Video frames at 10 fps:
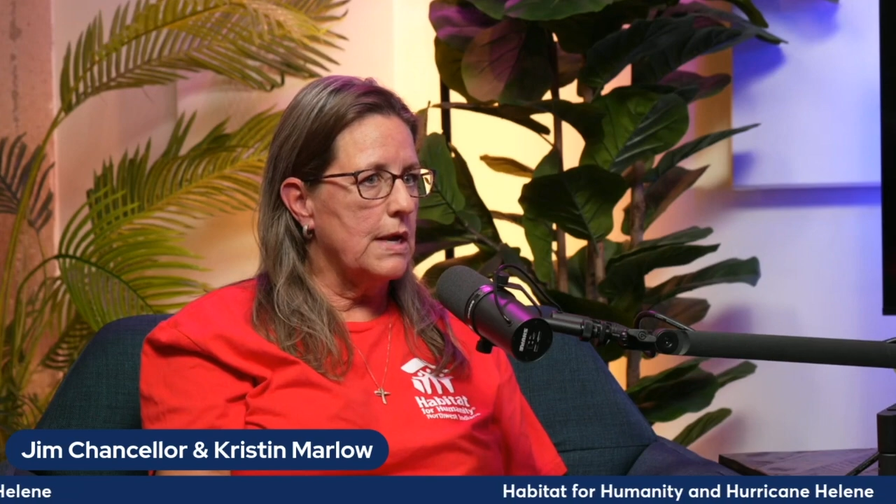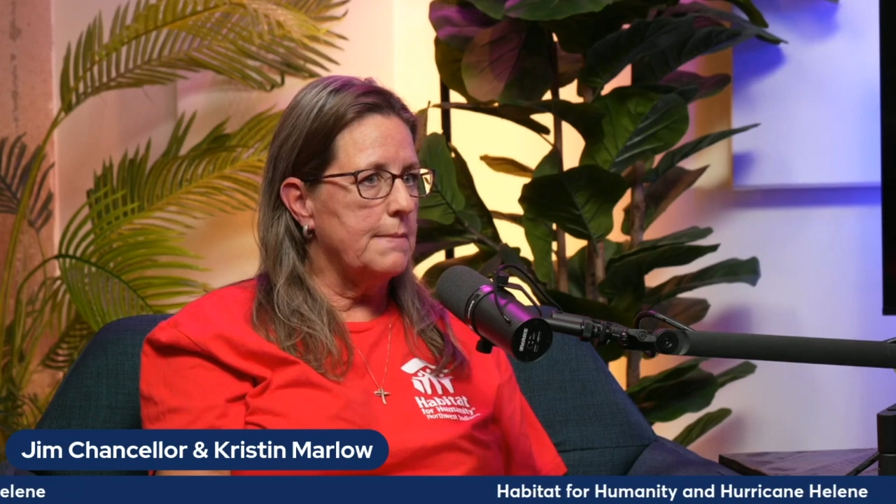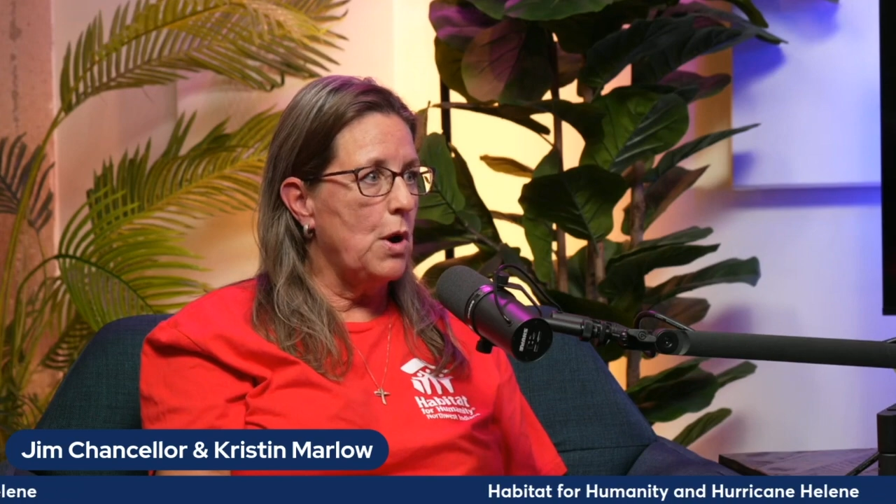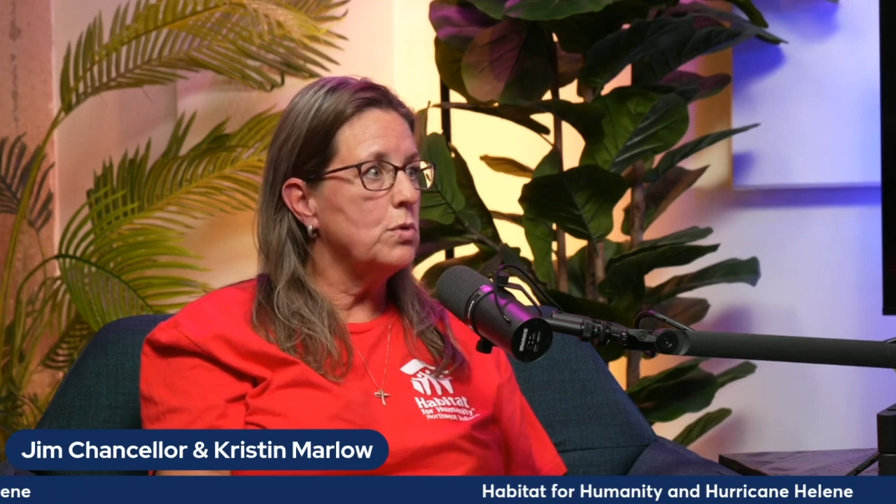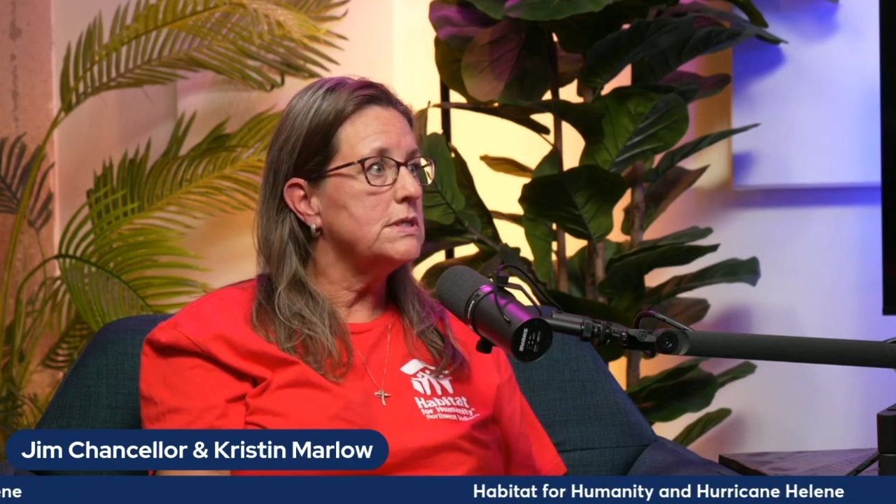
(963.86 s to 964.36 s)

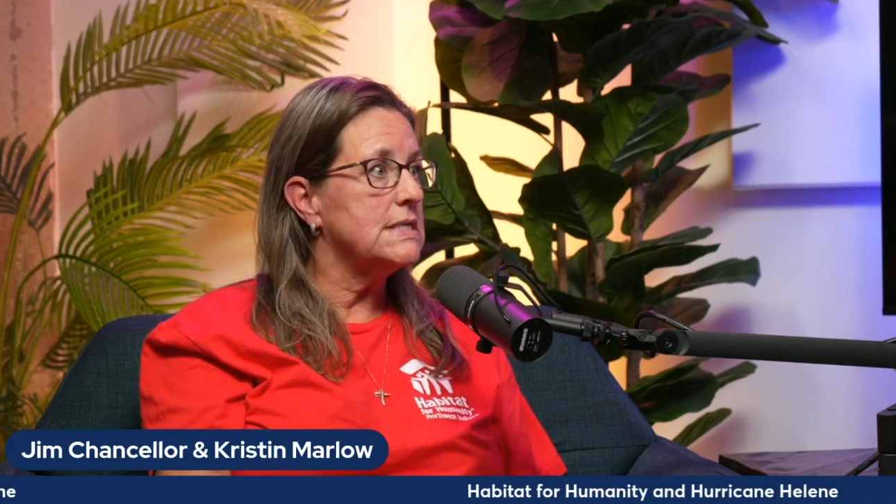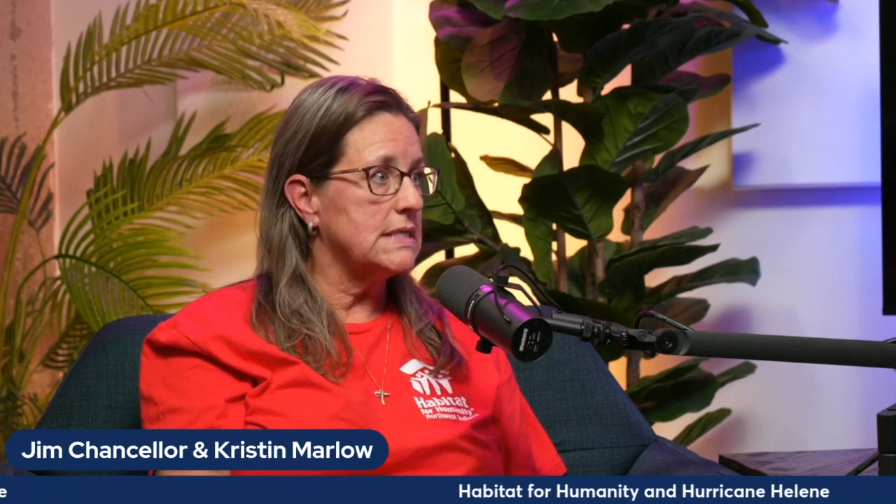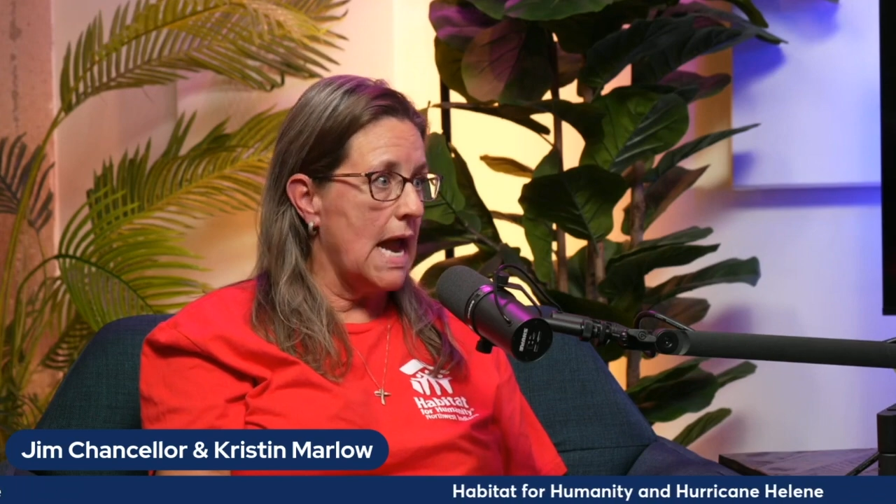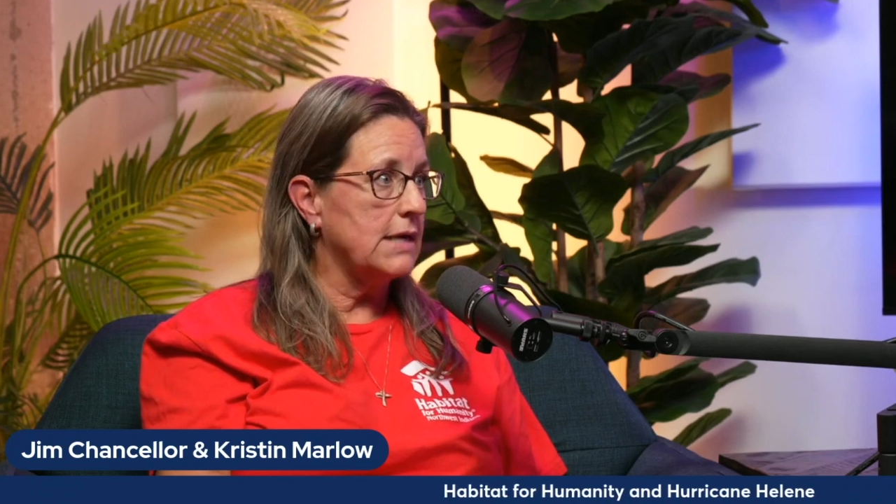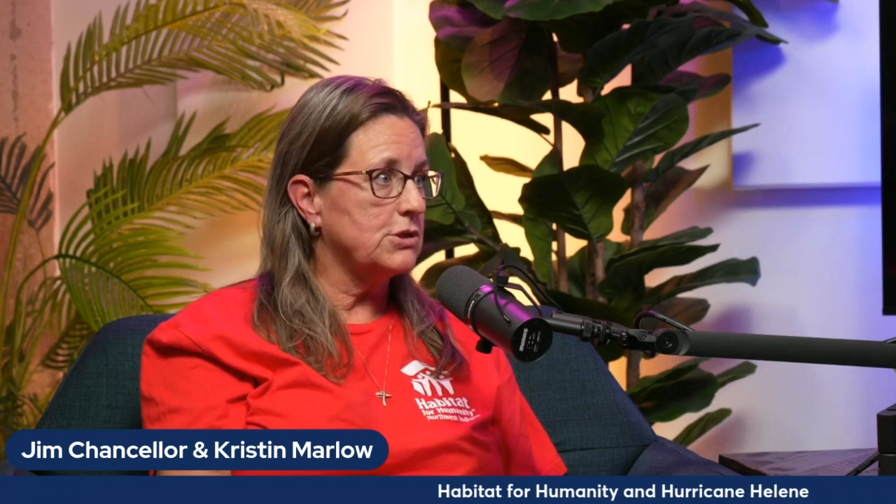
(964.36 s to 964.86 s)
post
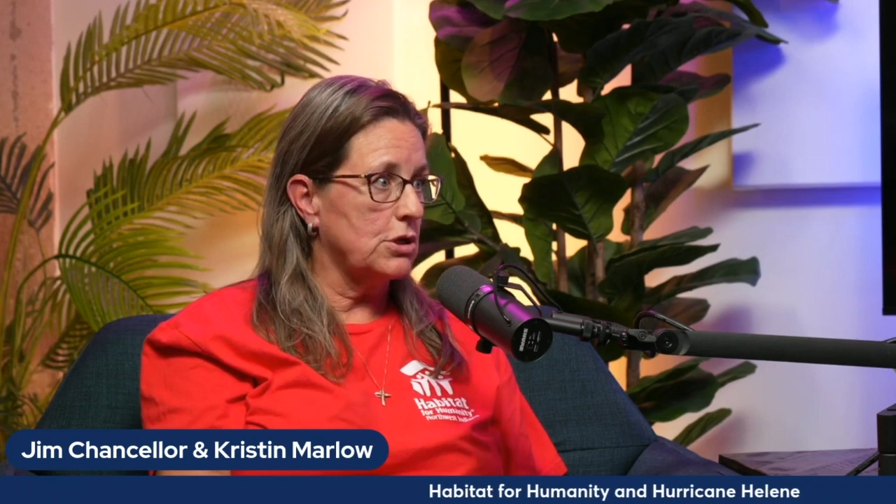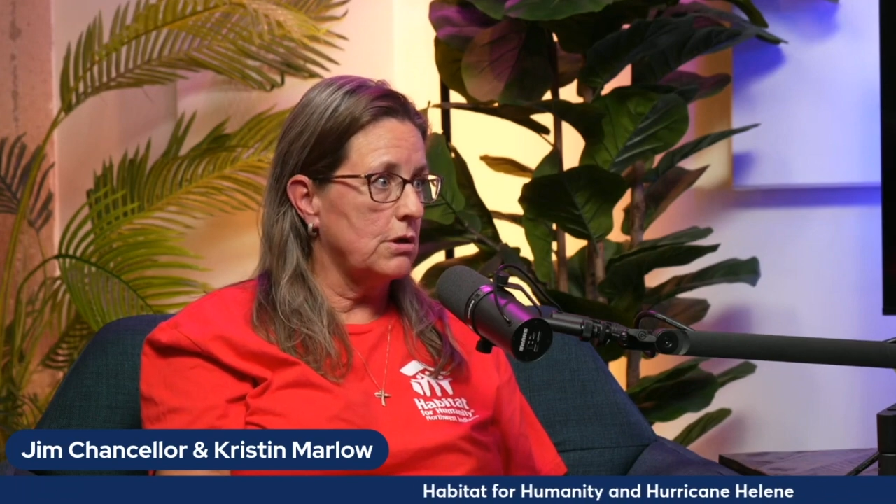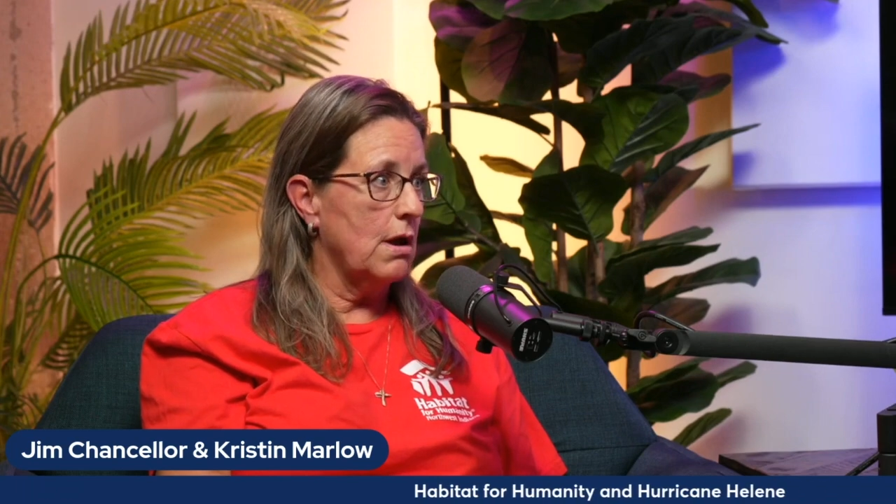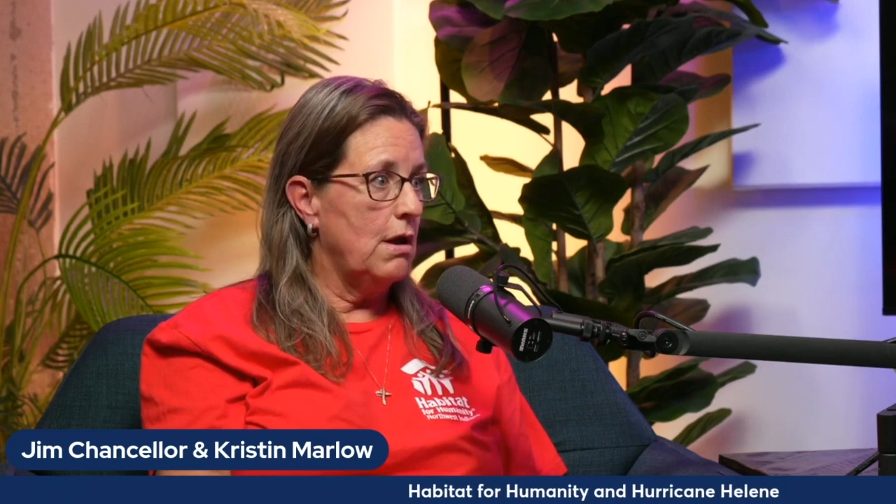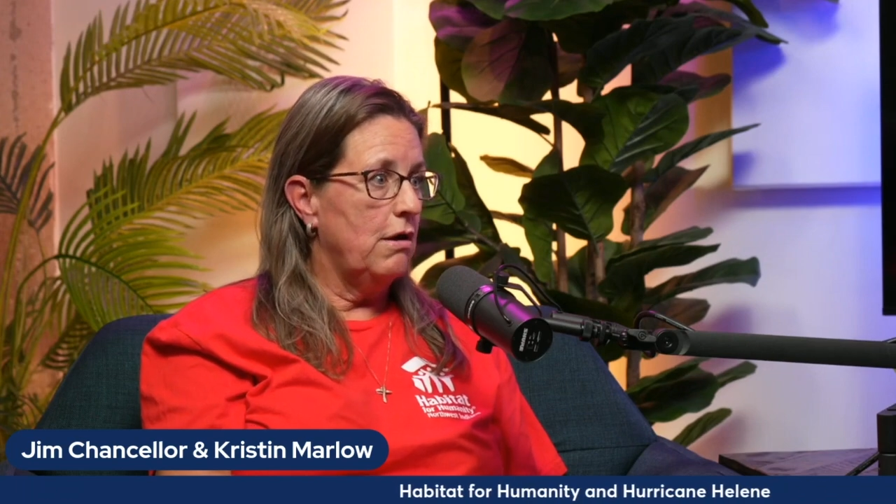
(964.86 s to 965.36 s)
disaster